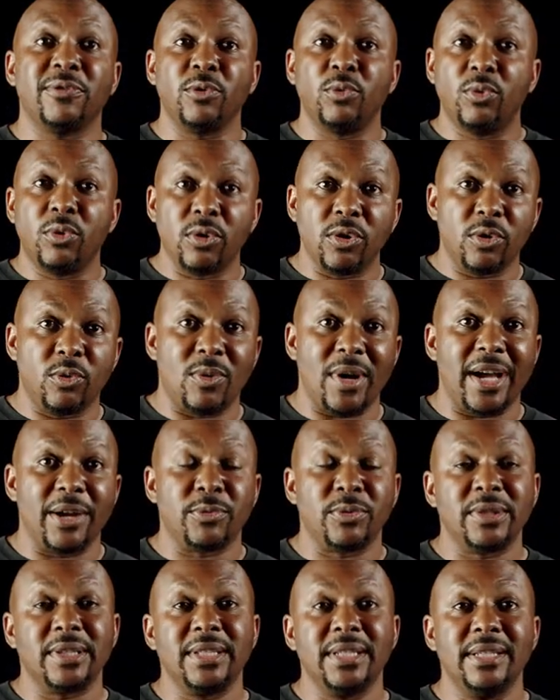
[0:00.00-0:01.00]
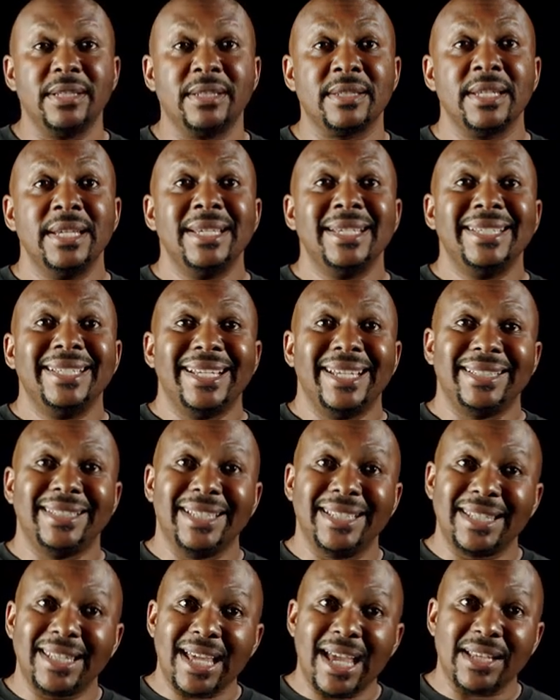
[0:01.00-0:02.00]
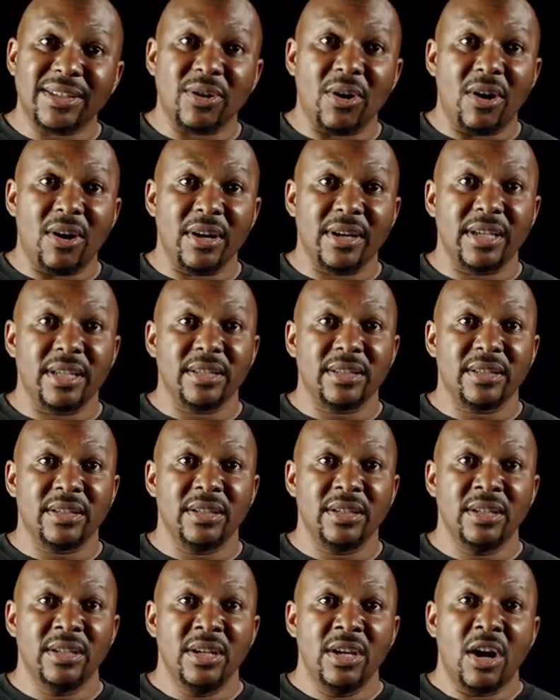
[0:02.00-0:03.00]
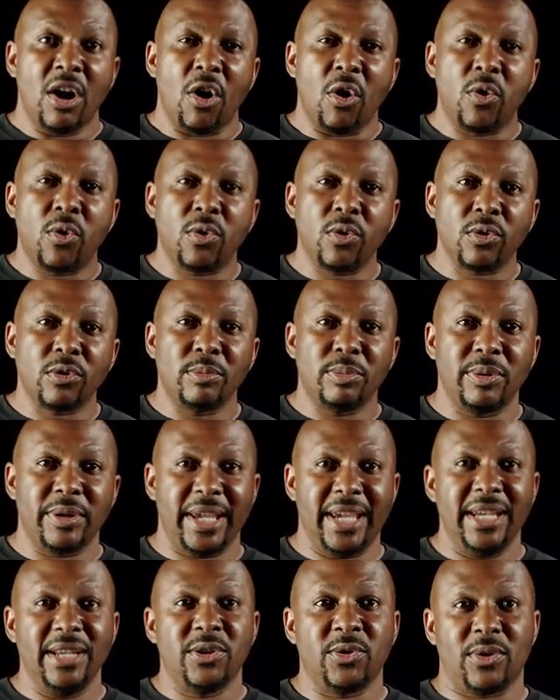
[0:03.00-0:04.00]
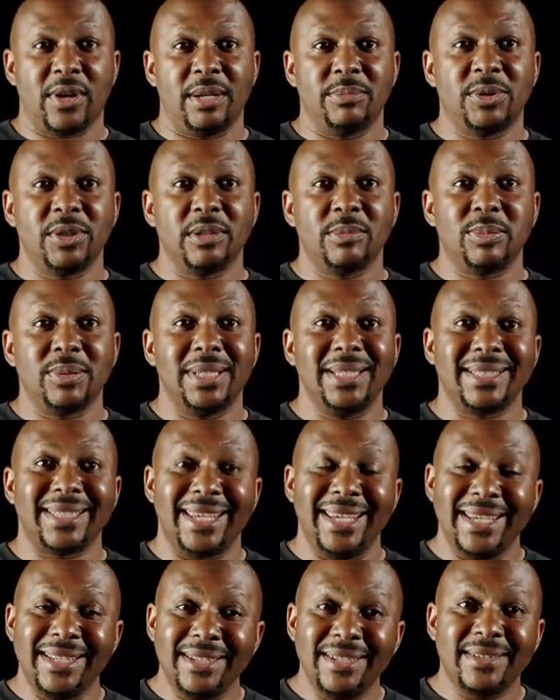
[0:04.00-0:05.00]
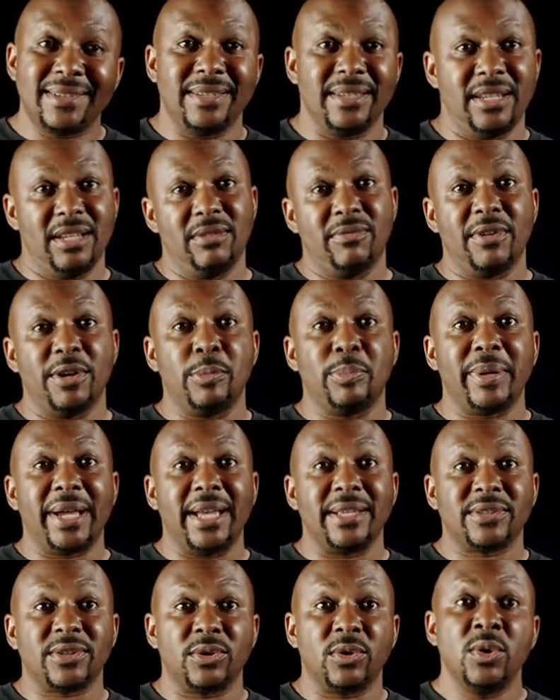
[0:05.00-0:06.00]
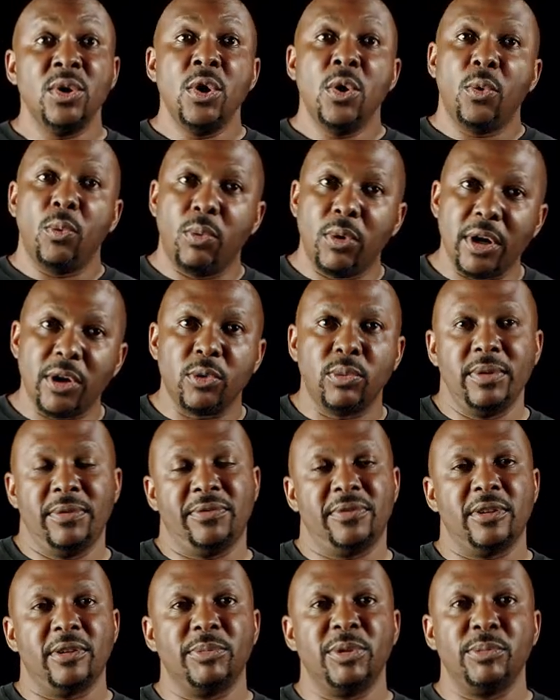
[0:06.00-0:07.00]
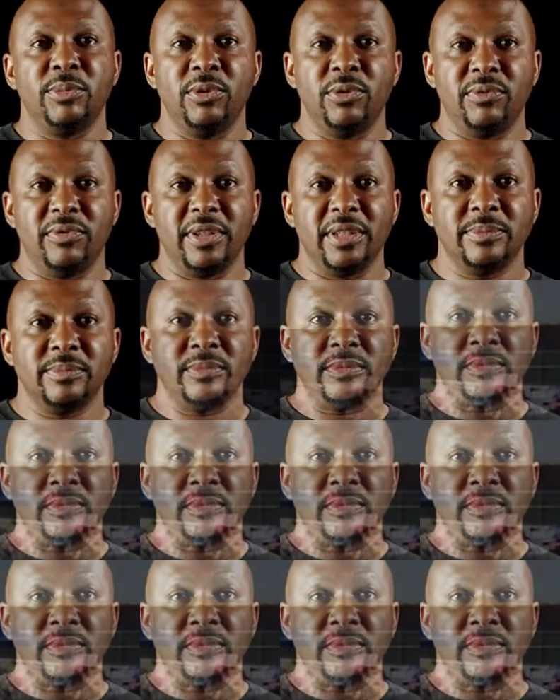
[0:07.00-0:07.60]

for worldwide release, and then last August, a horrible hate crime took place in the city of El Paso where we filmed the movie.